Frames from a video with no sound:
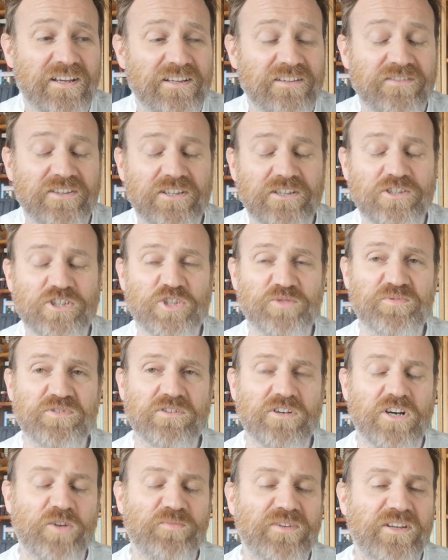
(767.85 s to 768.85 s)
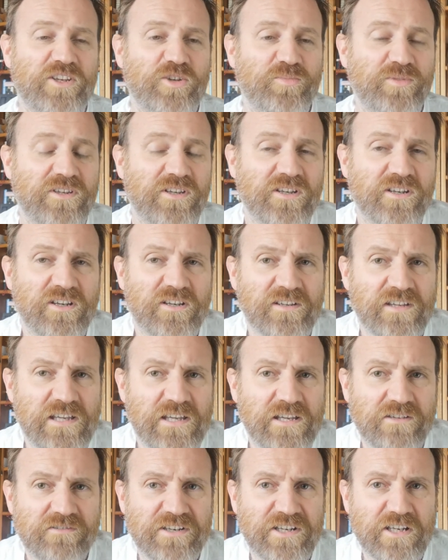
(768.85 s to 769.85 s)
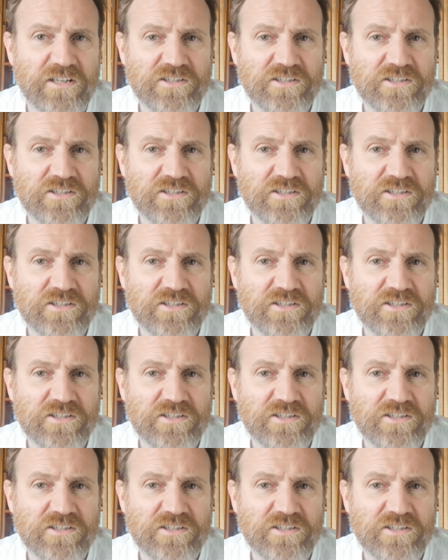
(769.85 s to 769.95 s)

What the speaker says: If you do subscribe, then you'll be hearing